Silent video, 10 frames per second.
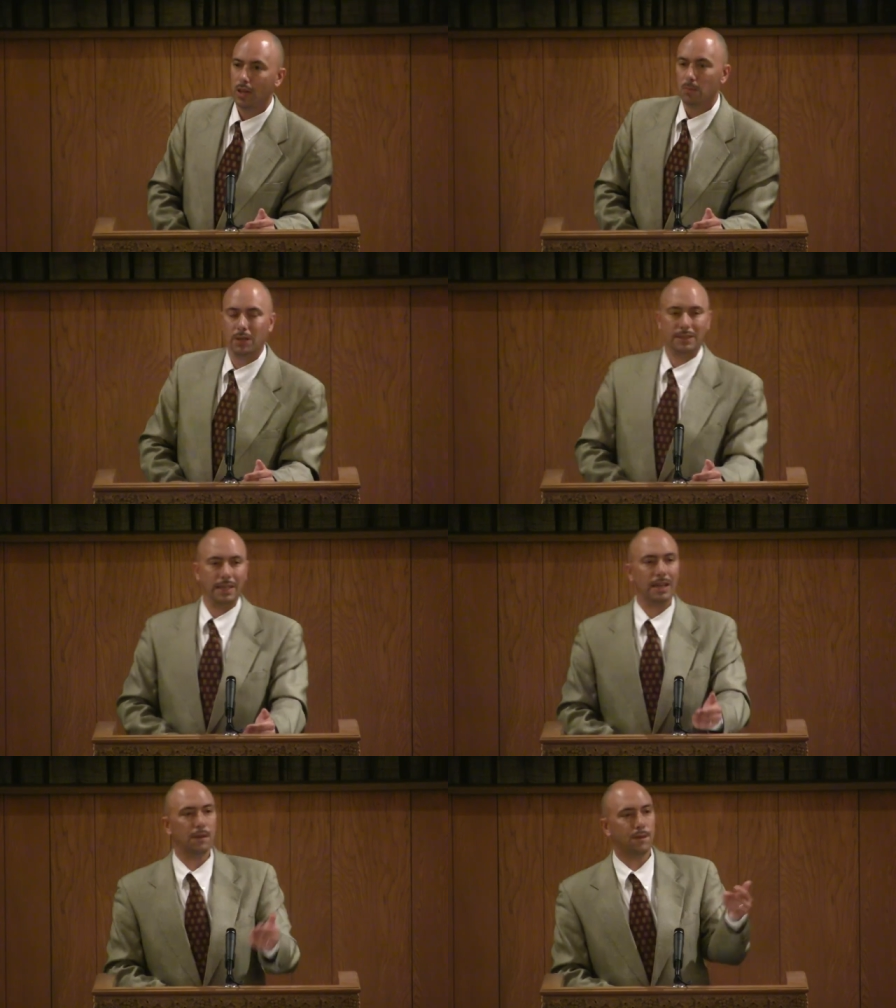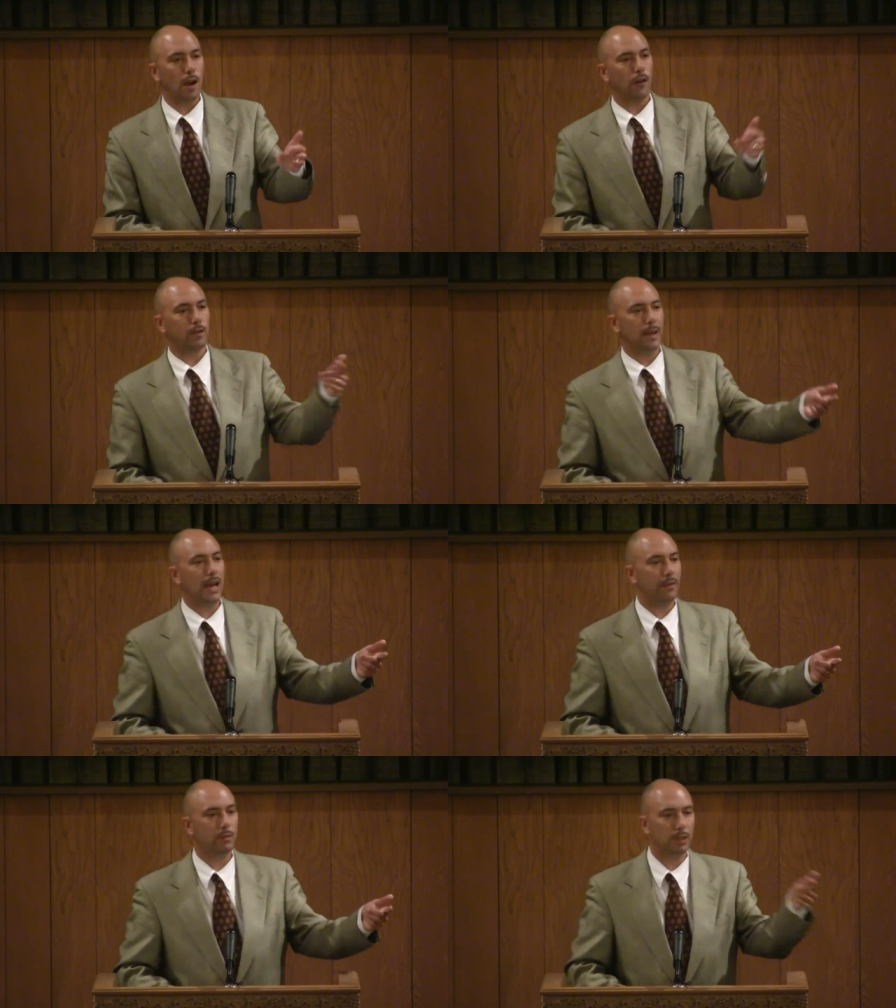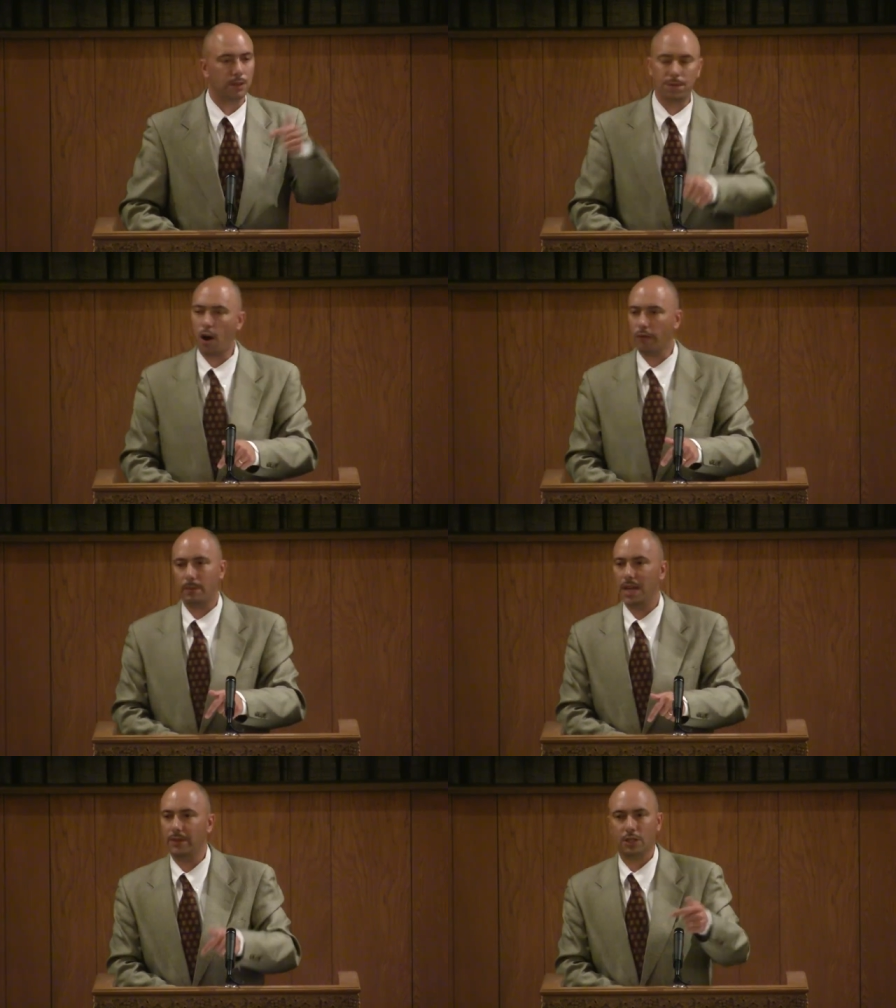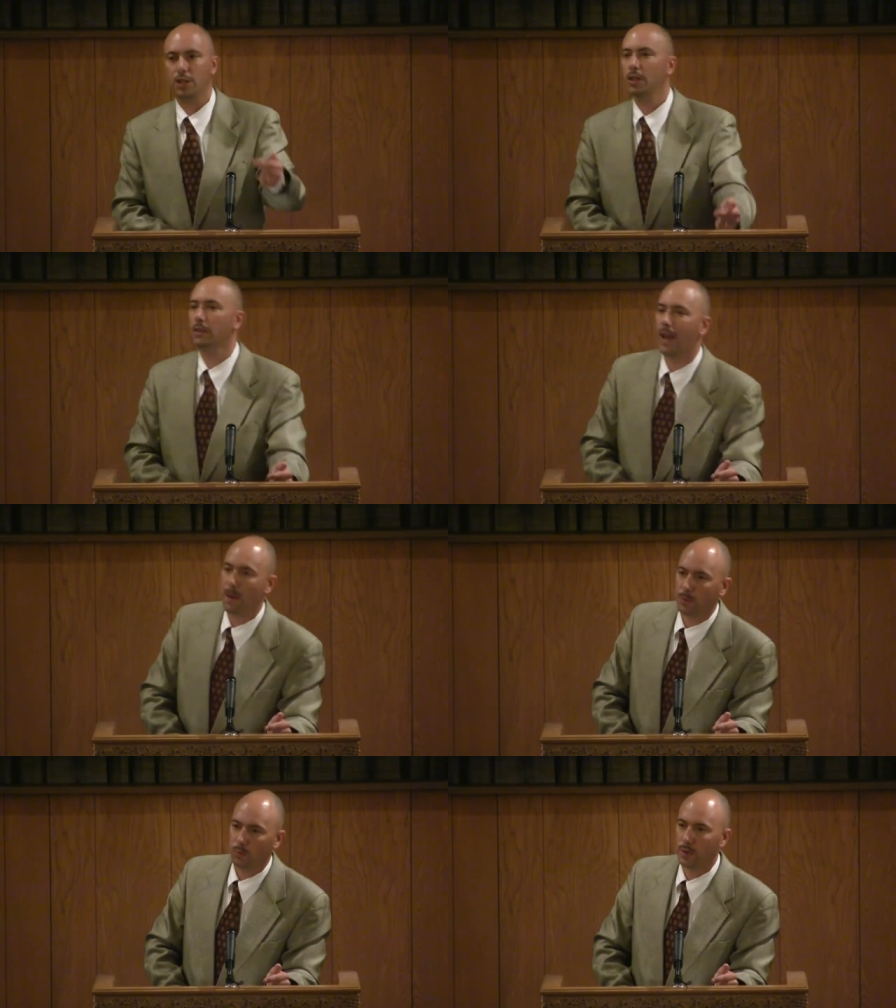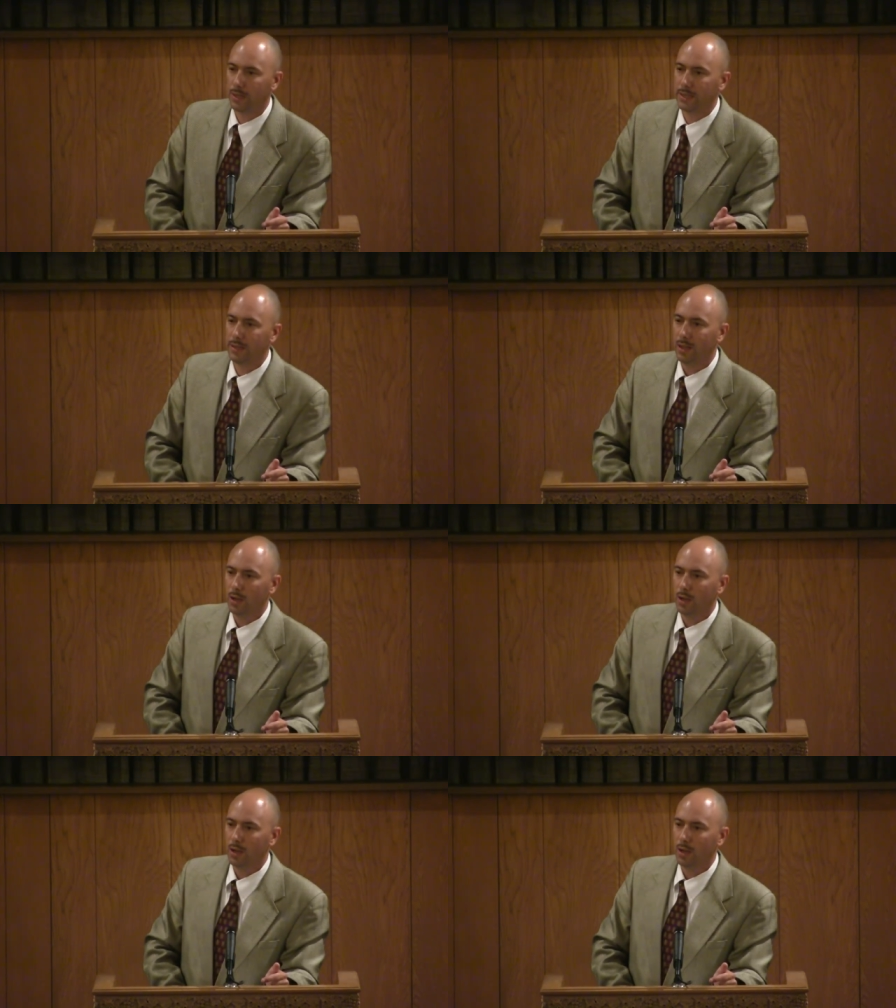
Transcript: But then he fell from heaven. But the fall from heaven couldn't have happened when he,